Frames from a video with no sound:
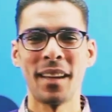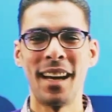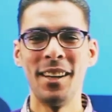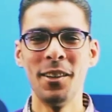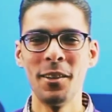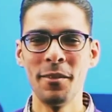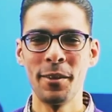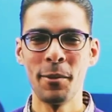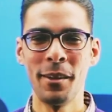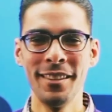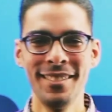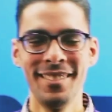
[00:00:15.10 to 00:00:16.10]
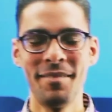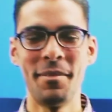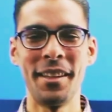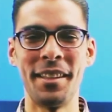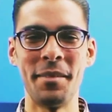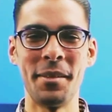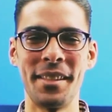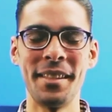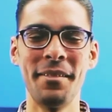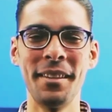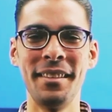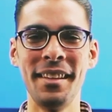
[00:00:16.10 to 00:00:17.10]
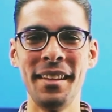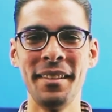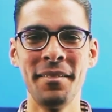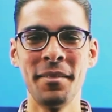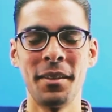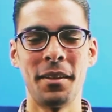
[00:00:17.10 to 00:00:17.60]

Hello everyone, my name is Sifuddin.